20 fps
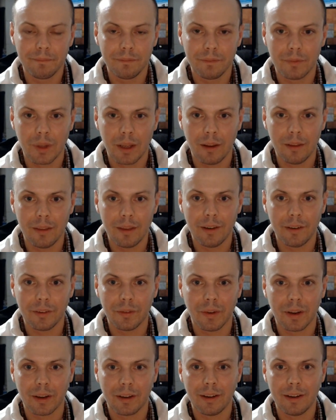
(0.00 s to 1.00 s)
and they just
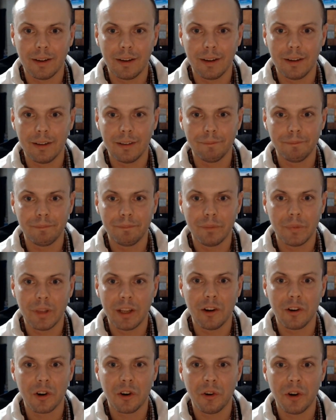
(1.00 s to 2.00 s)
fucking, they
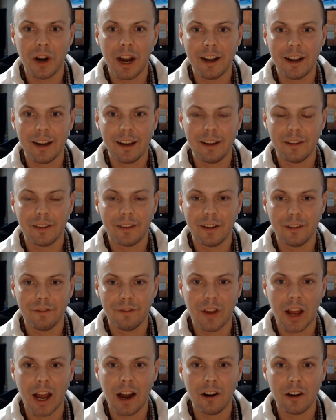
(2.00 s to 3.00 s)
don't create anything of
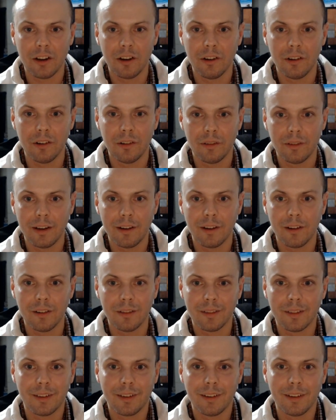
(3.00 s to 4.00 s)
value. They
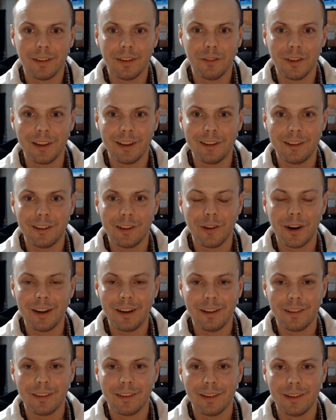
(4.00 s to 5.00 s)
don't really do
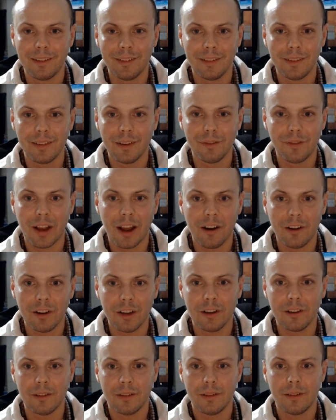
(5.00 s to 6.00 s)
anything of
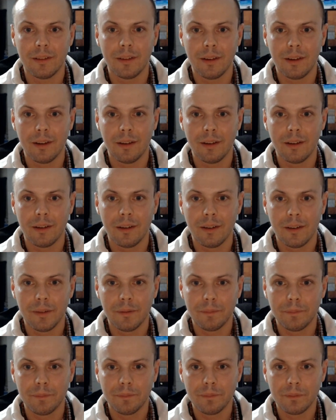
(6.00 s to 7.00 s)
value.
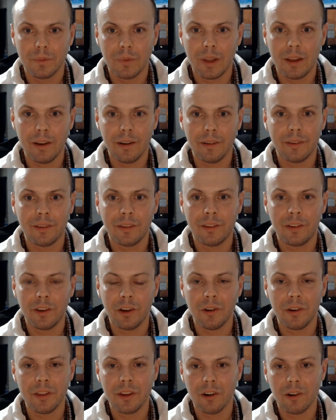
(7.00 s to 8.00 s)
They just stew
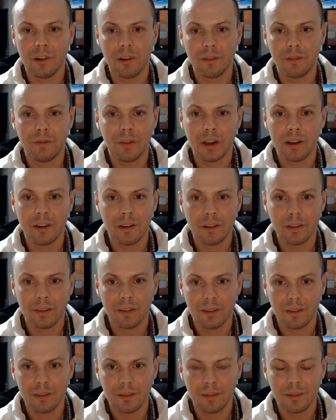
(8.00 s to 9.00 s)
in their own filth,
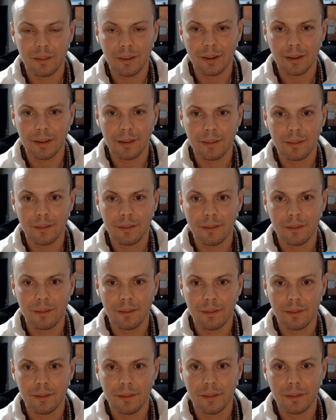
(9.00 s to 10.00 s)
you know,
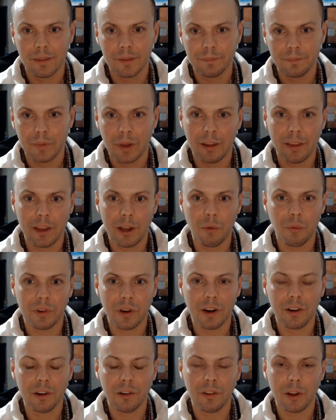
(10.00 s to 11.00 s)
and they
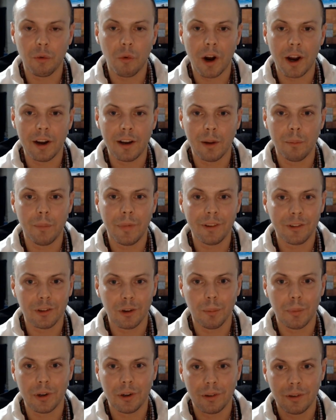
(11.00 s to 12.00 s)
generally wind up
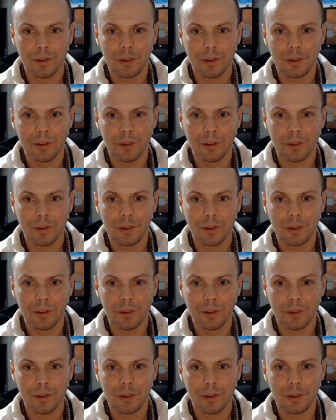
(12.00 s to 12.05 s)
miserable,